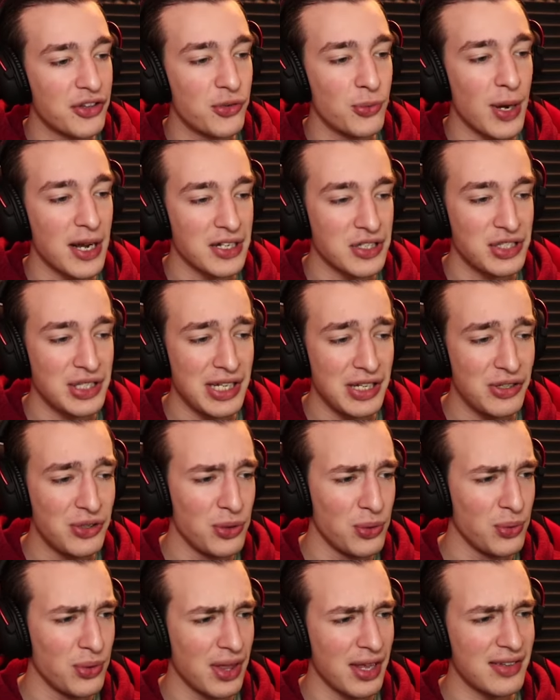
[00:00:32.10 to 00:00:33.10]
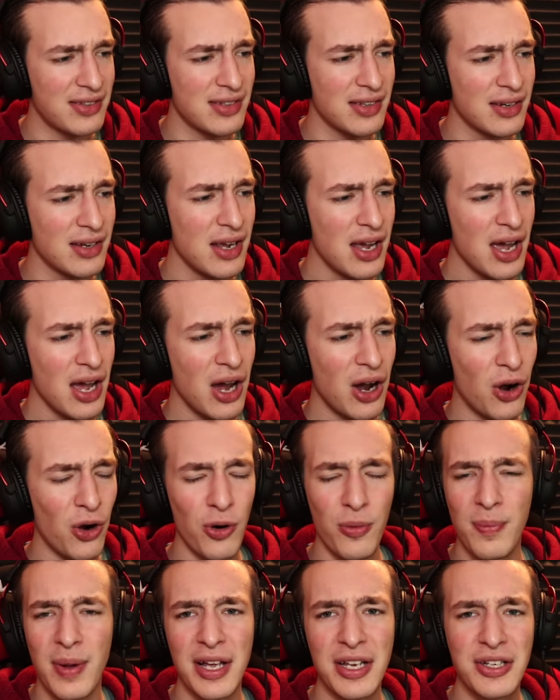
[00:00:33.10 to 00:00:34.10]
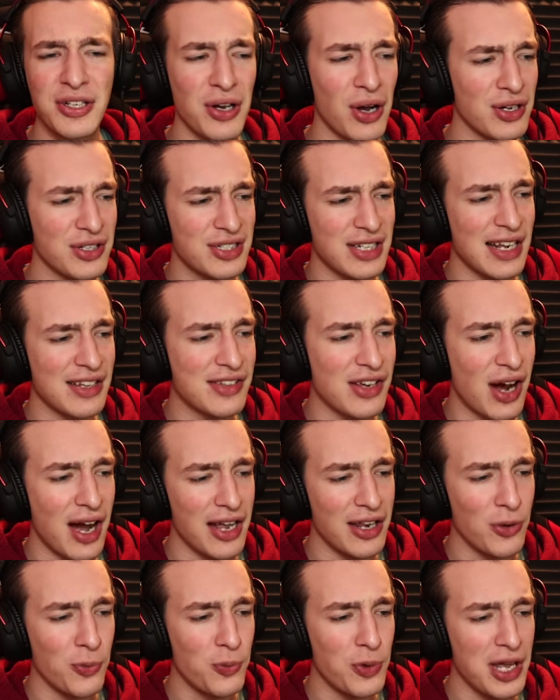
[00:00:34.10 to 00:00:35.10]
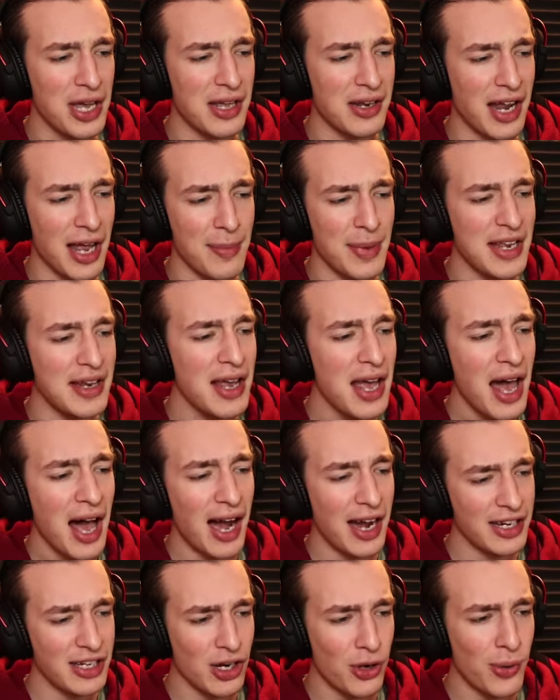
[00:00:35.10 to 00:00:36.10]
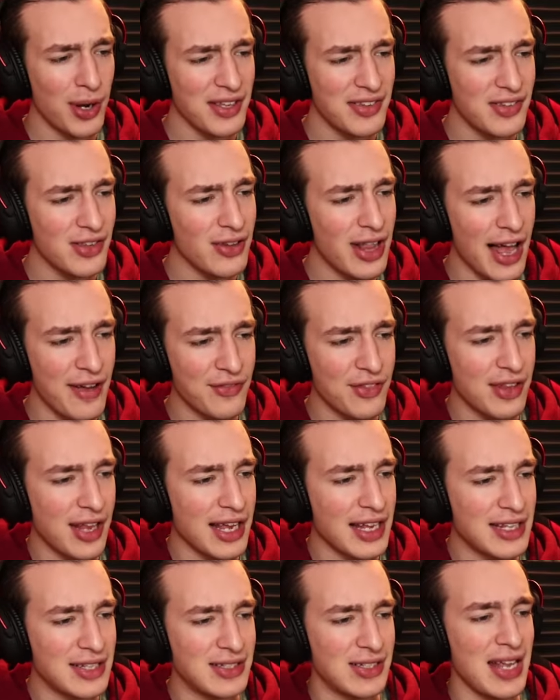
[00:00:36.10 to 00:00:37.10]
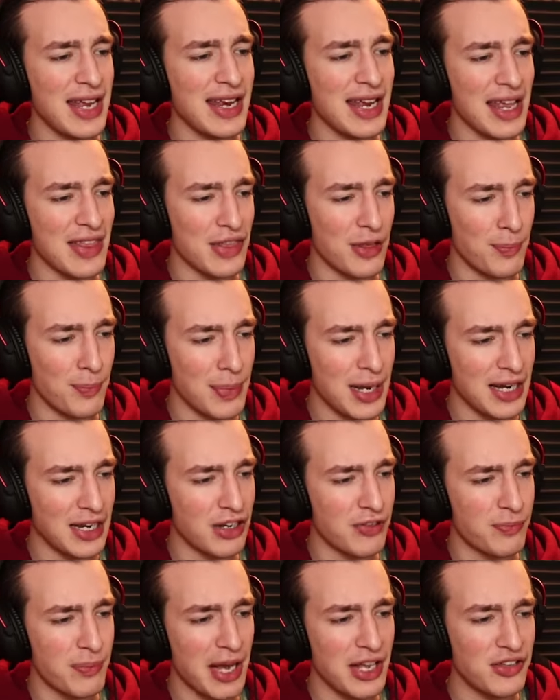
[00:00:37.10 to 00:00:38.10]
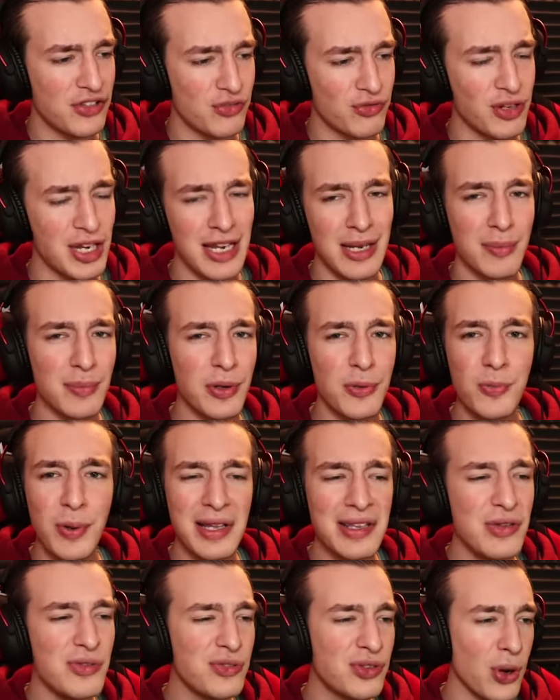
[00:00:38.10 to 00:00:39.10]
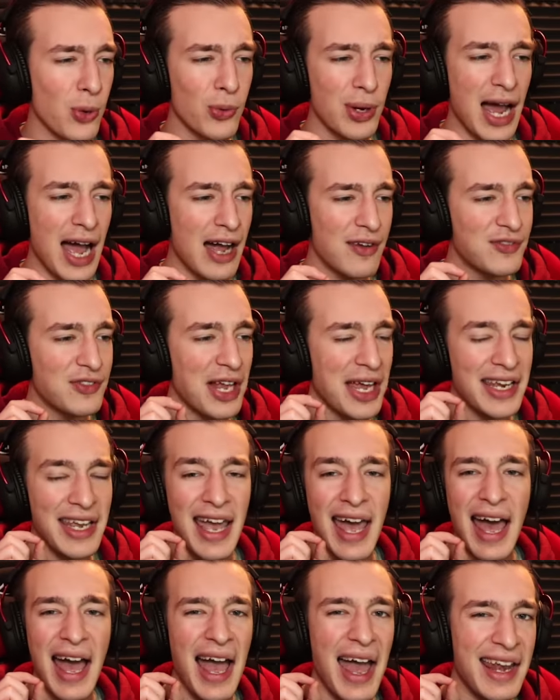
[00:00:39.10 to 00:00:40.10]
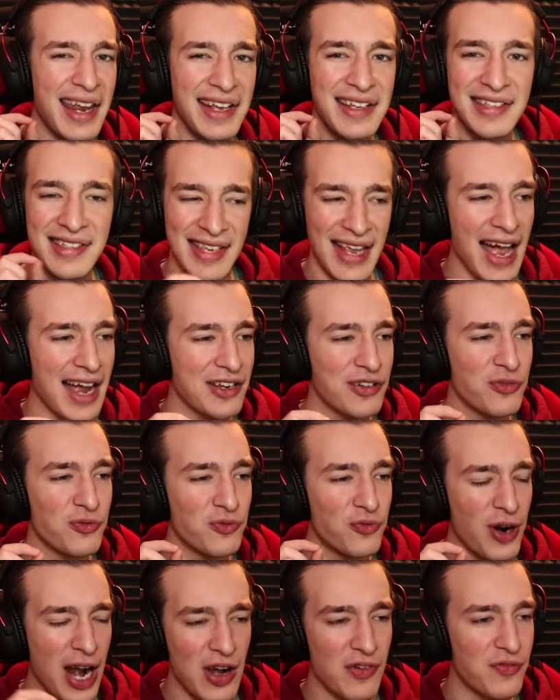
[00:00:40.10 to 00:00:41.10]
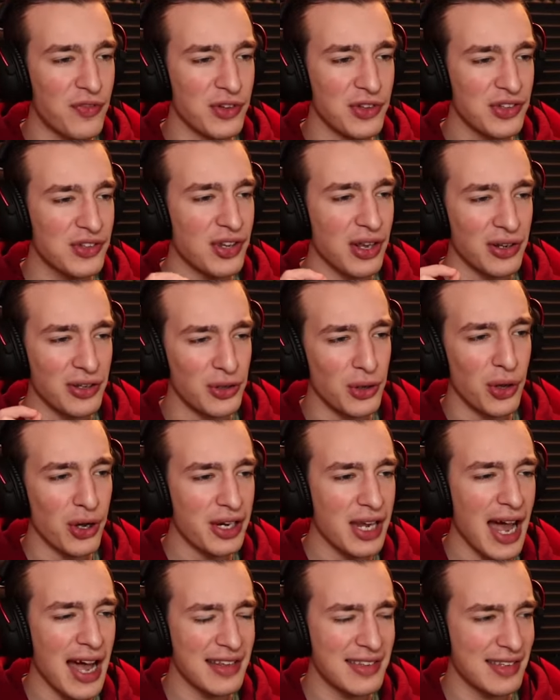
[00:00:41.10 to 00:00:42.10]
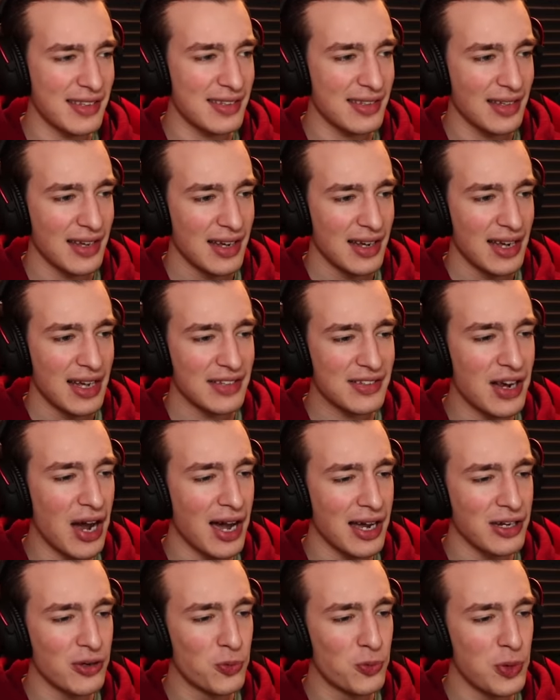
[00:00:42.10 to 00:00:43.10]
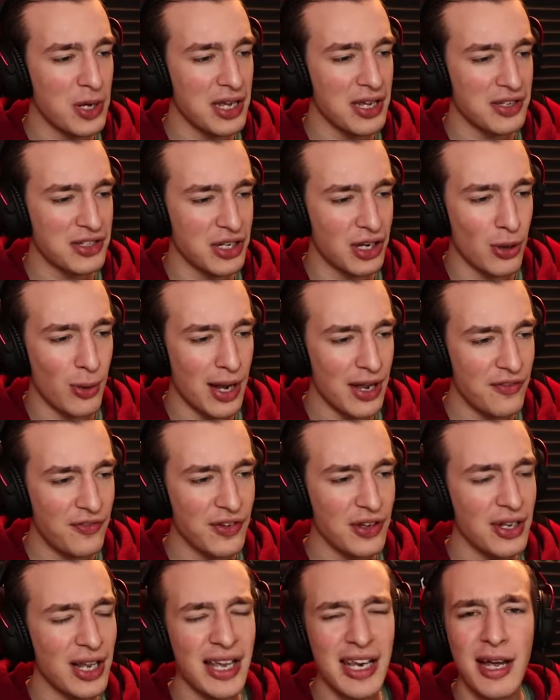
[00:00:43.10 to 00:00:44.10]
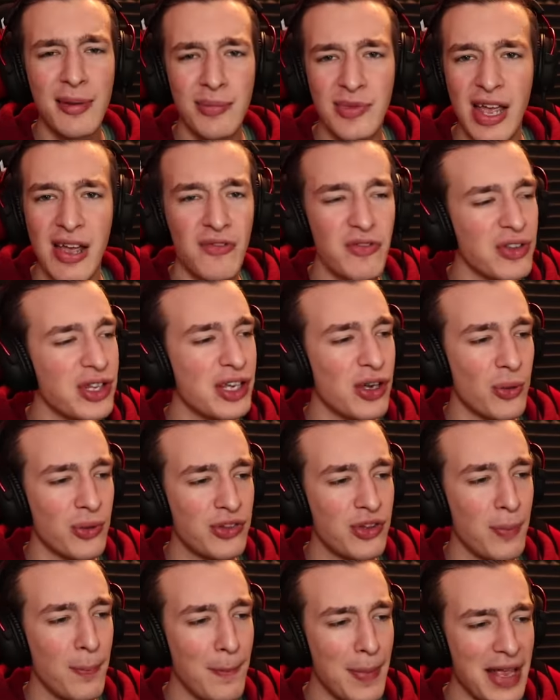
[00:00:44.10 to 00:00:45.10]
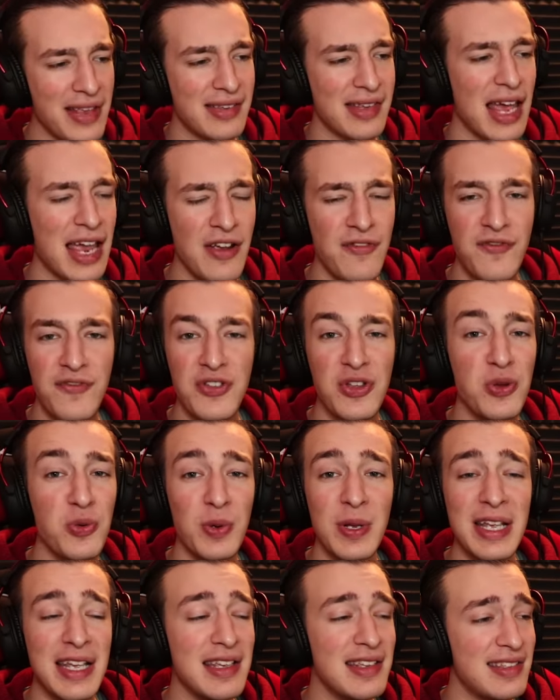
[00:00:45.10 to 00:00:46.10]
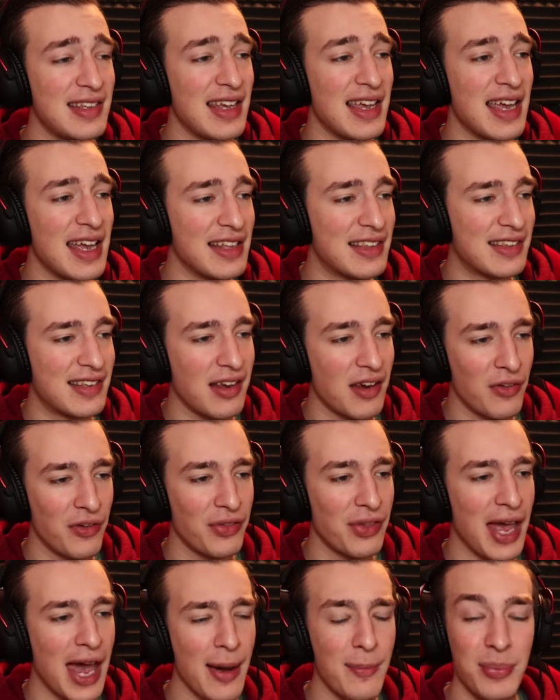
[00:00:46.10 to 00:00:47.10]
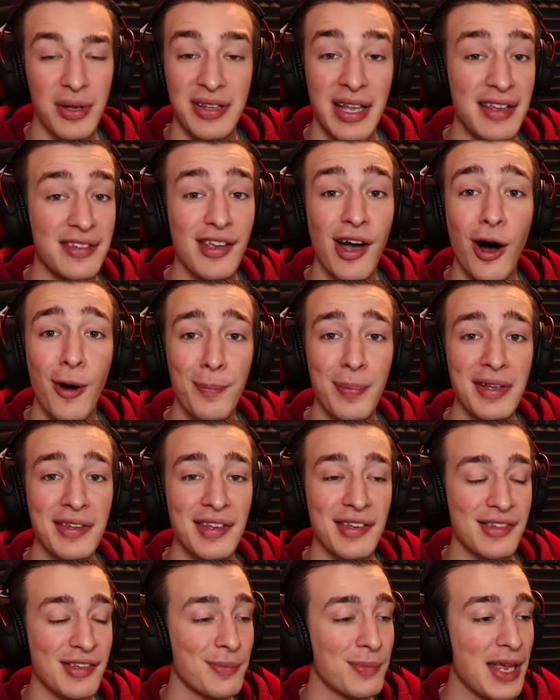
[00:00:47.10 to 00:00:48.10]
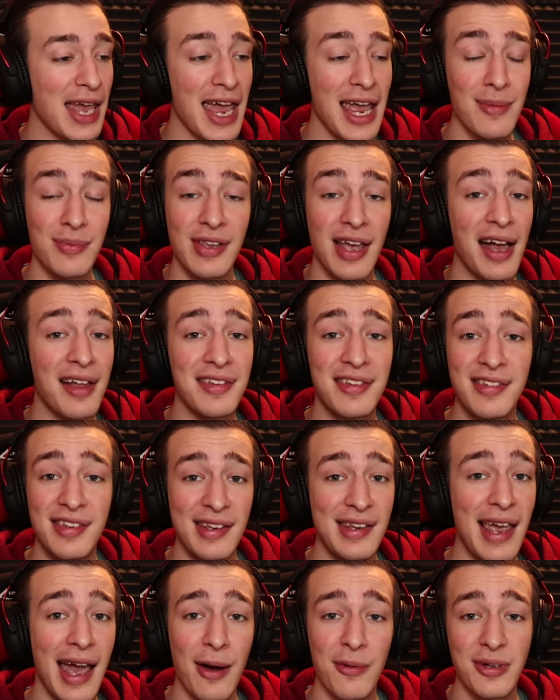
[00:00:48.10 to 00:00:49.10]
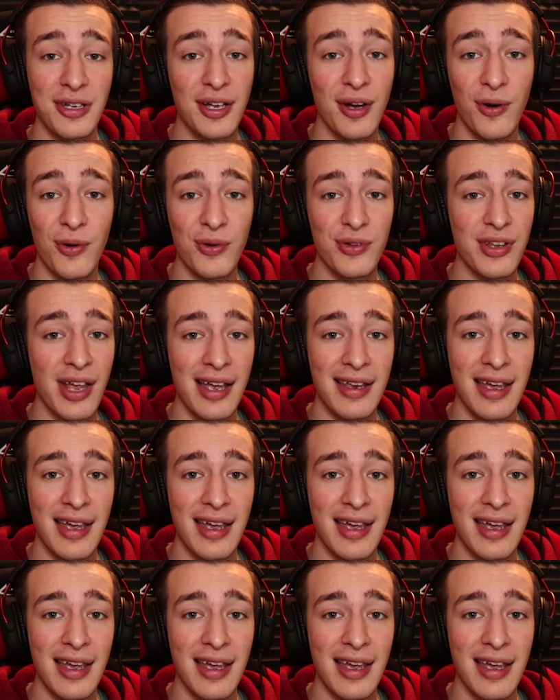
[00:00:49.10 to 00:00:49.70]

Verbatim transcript: to actually do do this, and oh my gosh, that's kind of weird. I mean, I know I still have to like click in the middle of my screen, but when you don't have like an exact reference to look at, it's it's kind of weird, you know. I feel like I'm definitely going to miss a few easy hits here and there, but let's hop into some games and see how it goes, I